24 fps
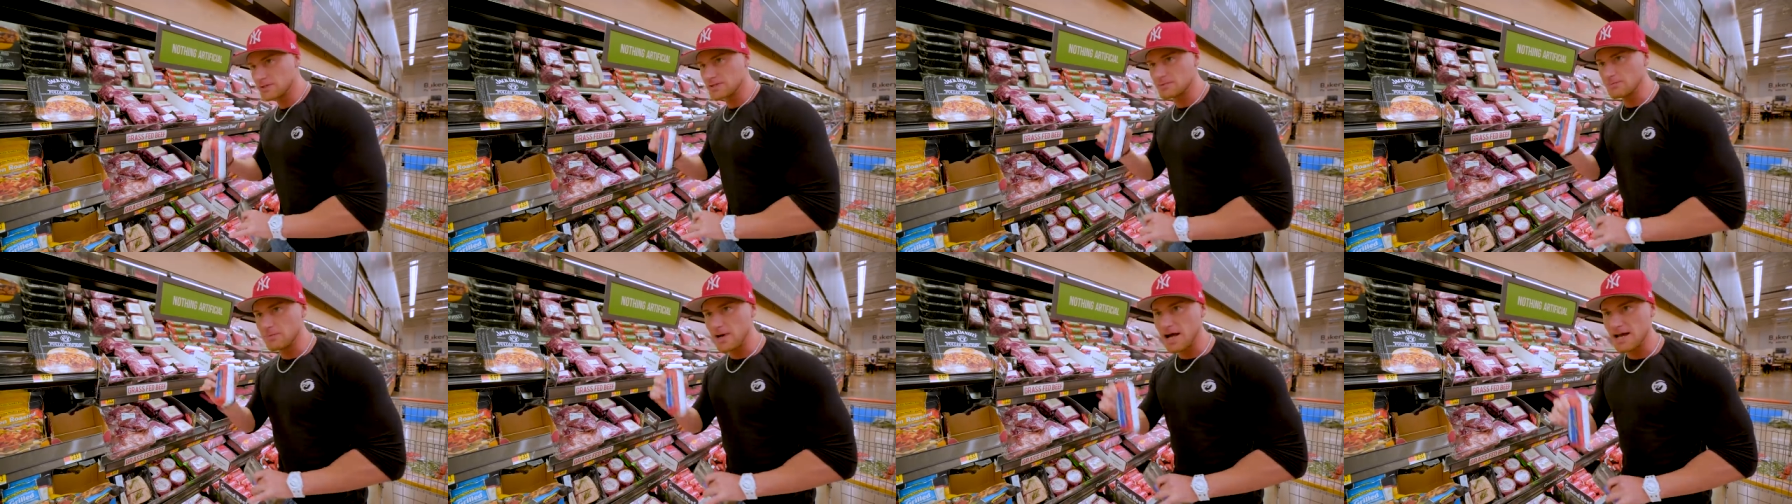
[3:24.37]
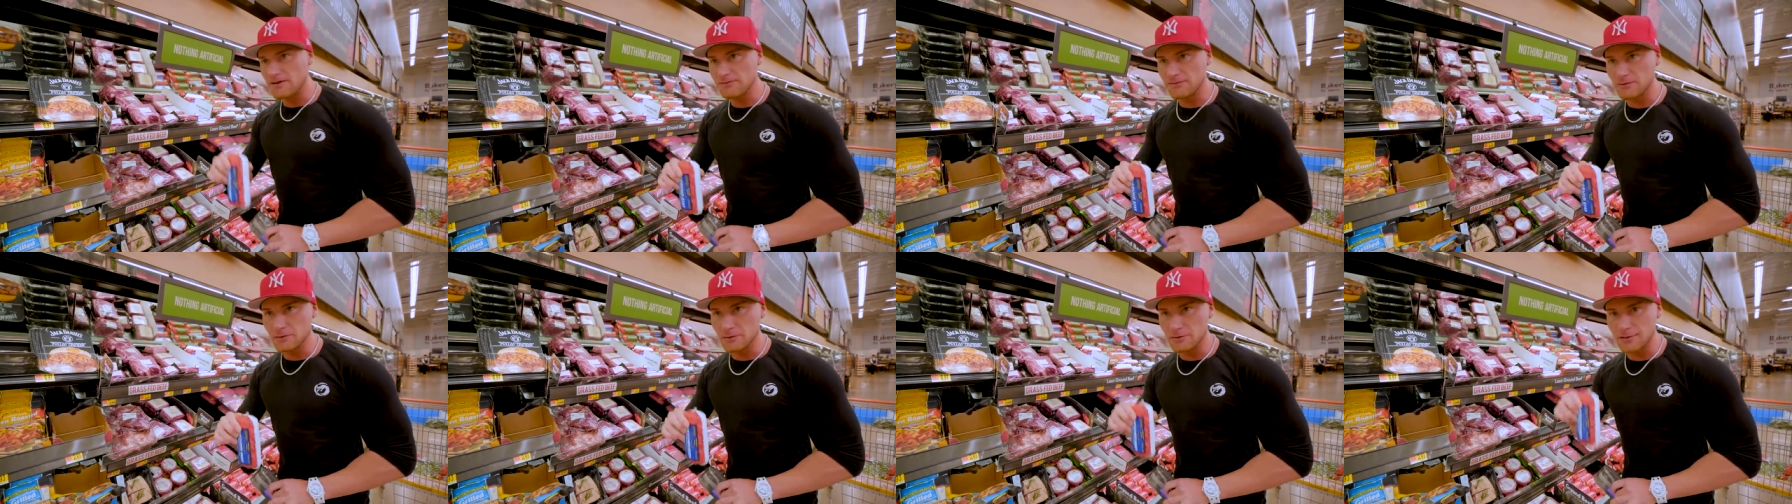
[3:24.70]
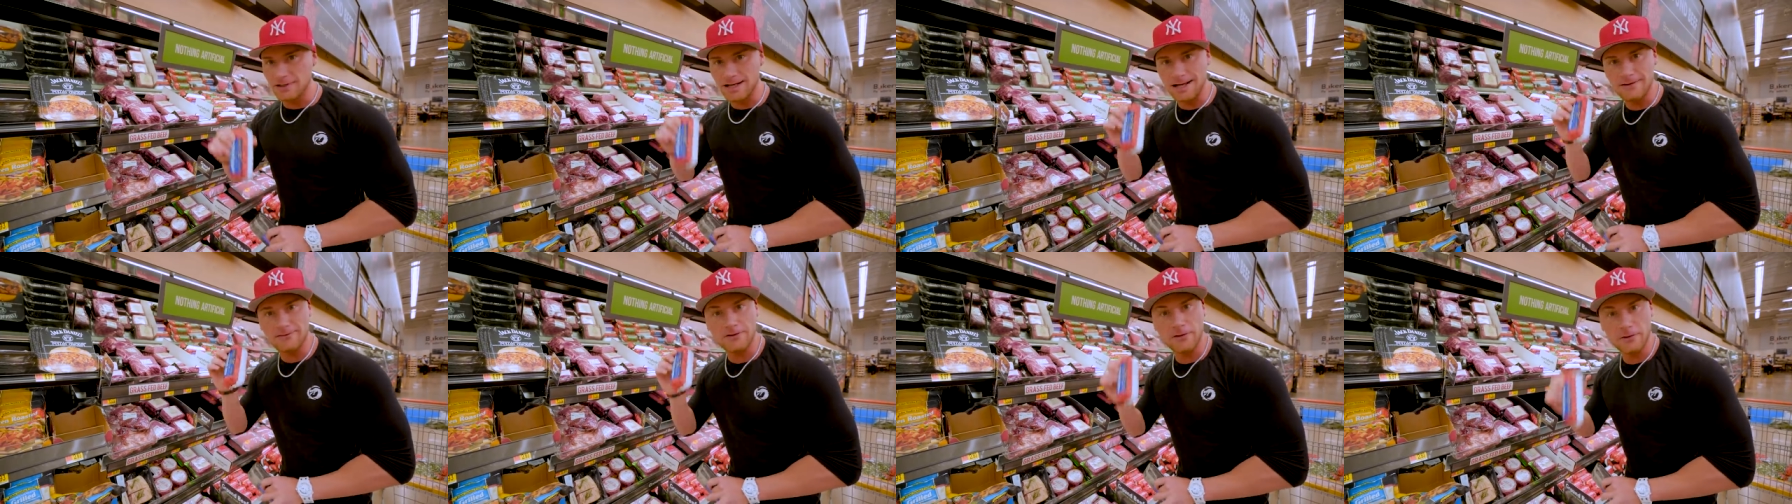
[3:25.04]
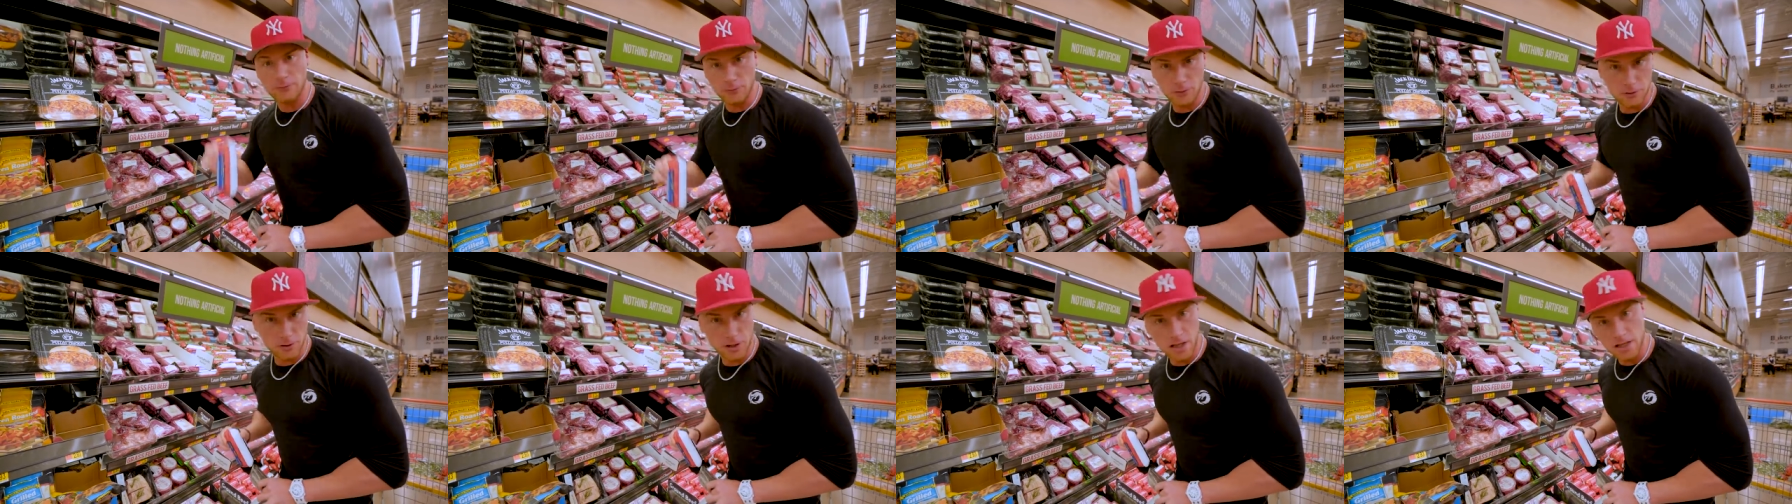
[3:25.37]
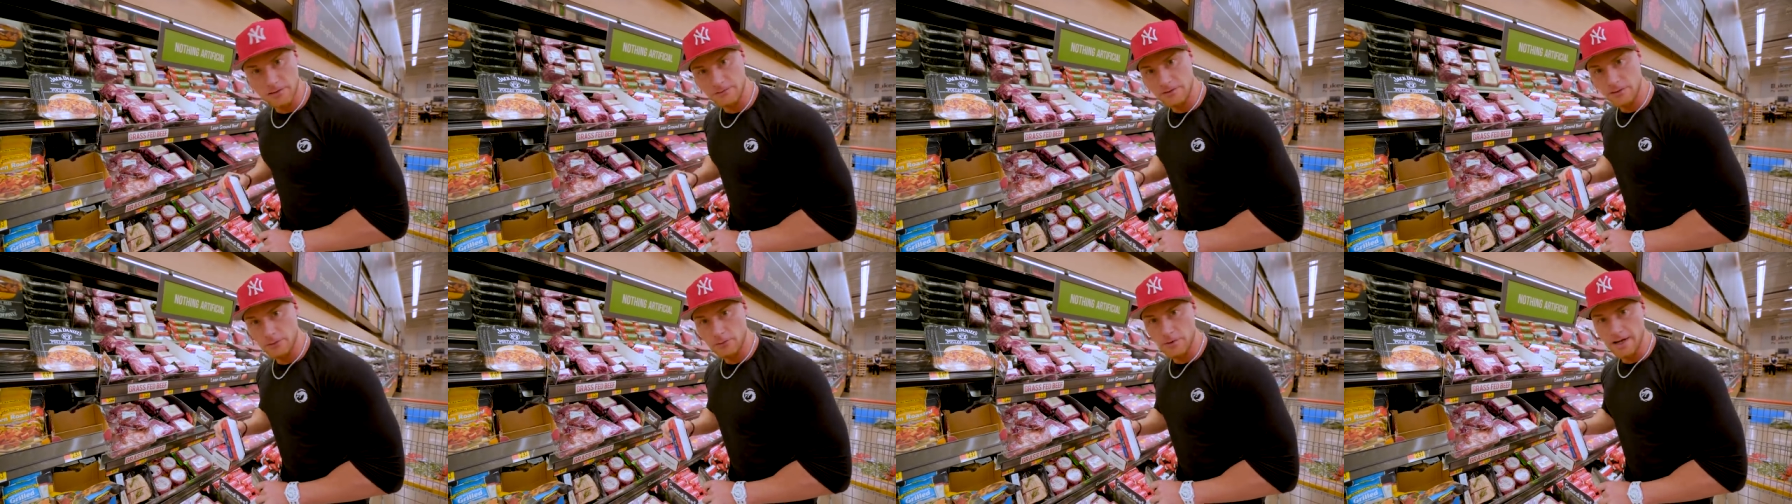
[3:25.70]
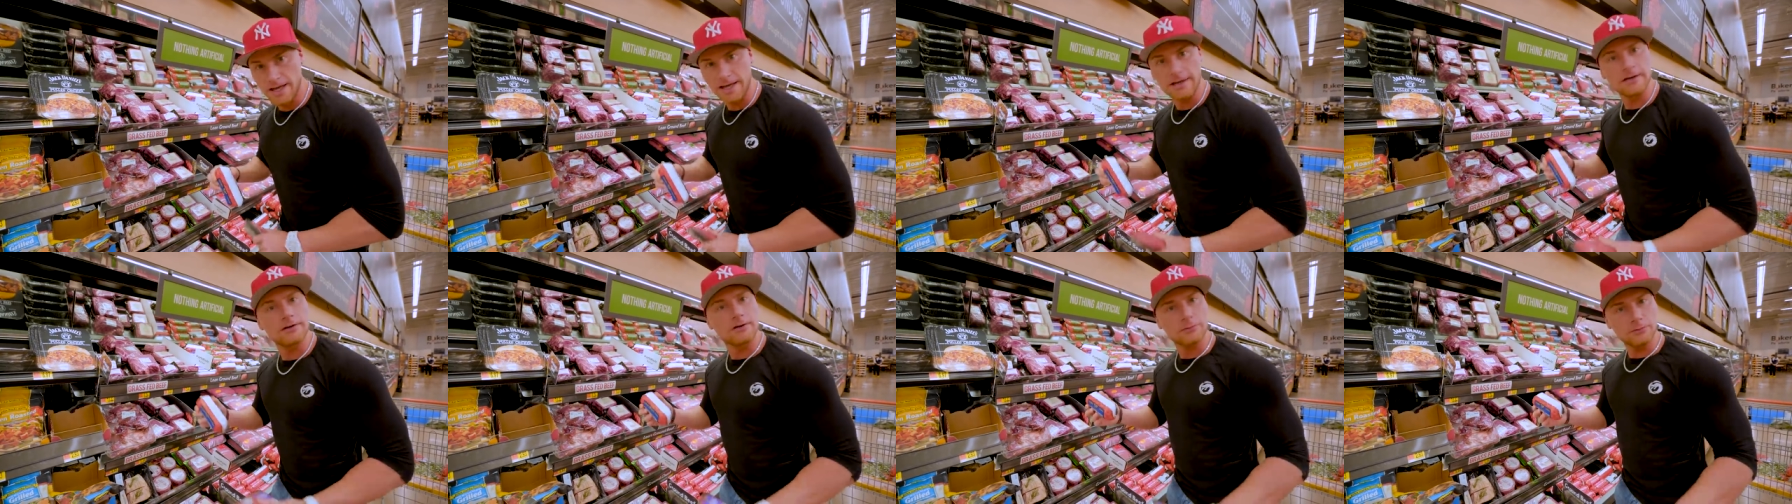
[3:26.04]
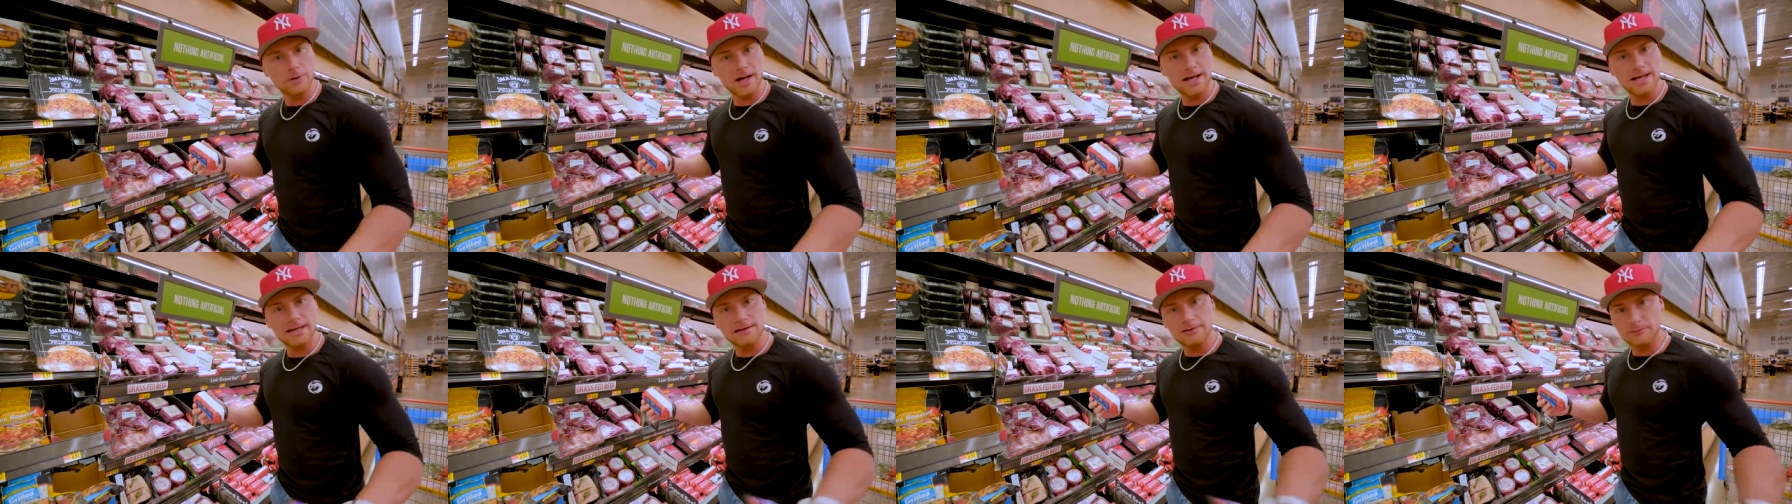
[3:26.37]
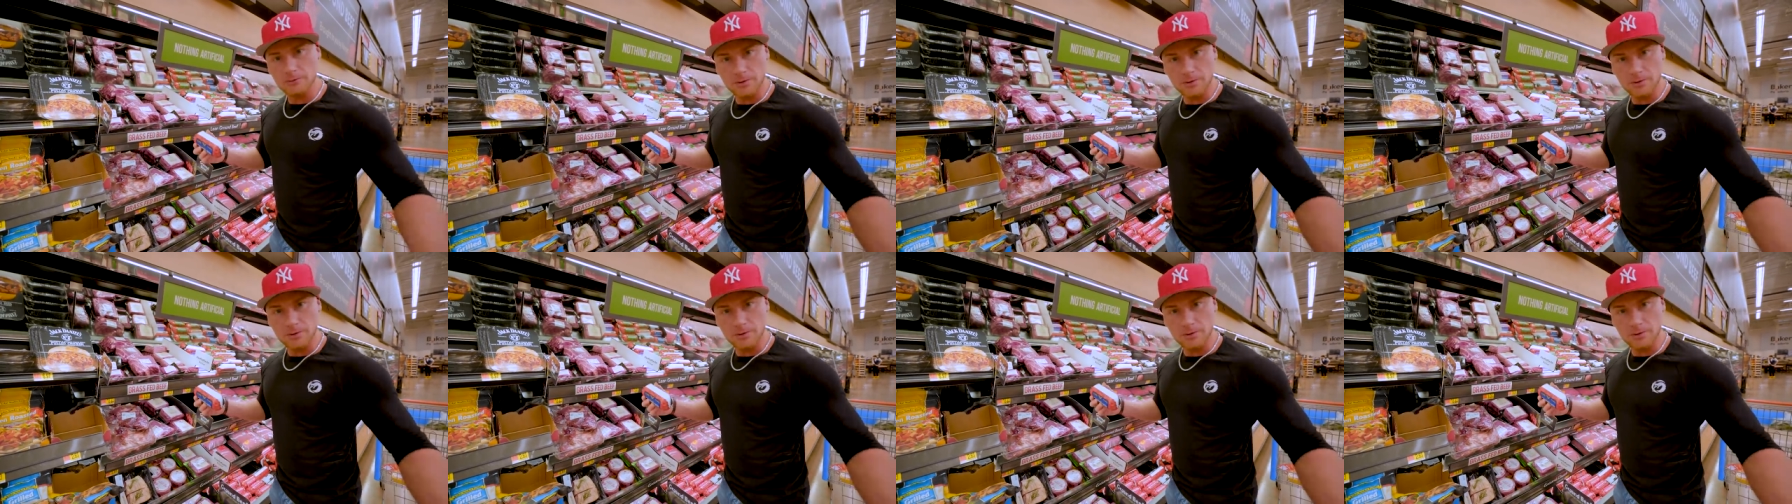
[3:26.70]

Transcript: is buy food and have to throw a lot of it away, right?